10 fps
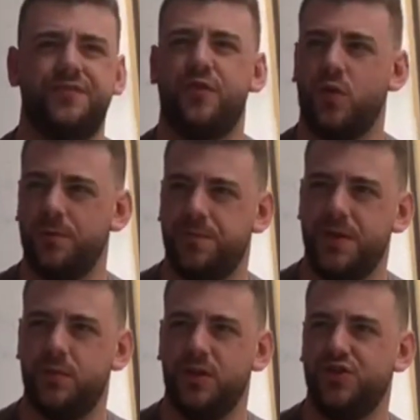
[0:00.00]
foreign
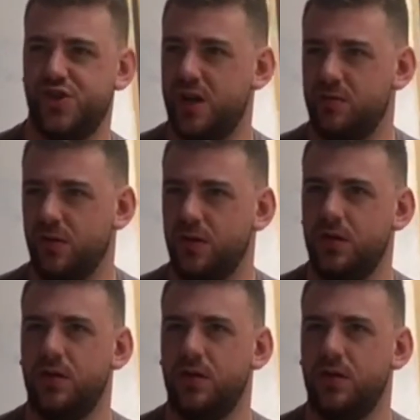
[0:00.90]
people in general